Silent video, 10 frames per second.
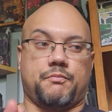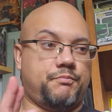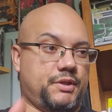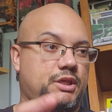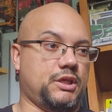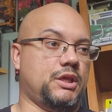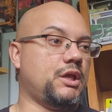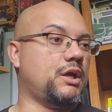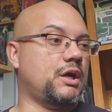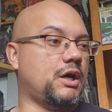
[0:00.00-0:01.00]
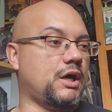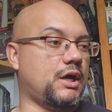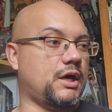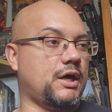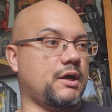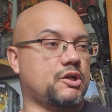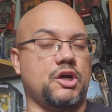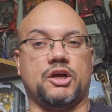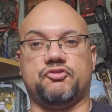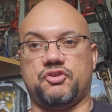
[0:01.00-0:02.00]
Be
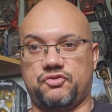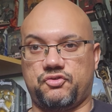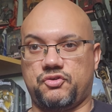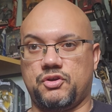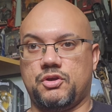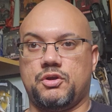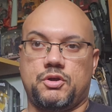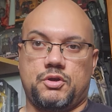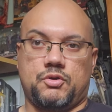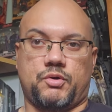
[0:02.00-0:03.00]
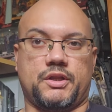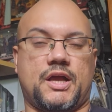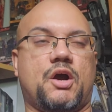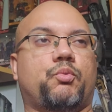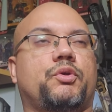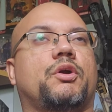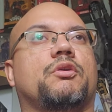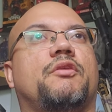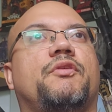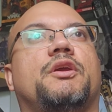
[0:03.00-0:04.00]
conscious. Right now, we are
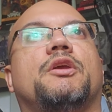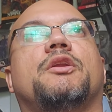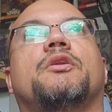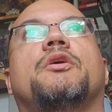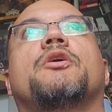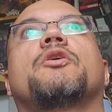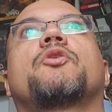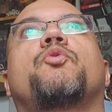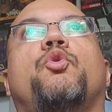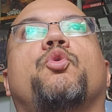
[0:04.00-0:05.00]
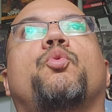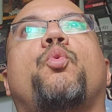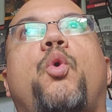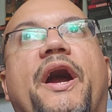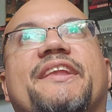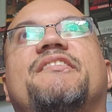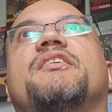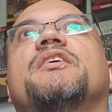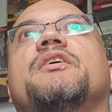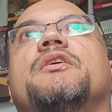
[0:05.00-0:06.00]
living in
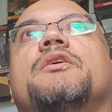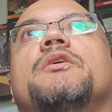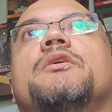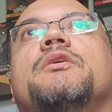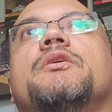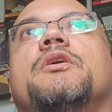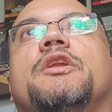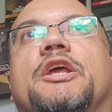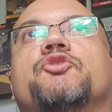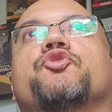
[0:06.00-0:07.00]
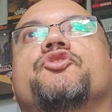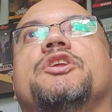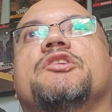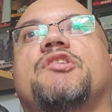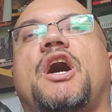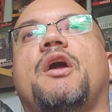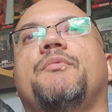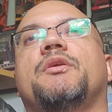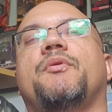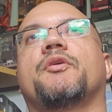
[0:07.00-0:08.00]
quite an interesting time
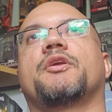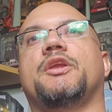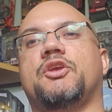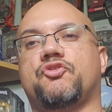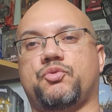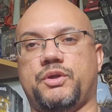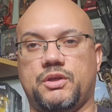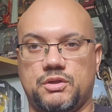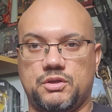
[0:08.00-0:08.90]
in American history,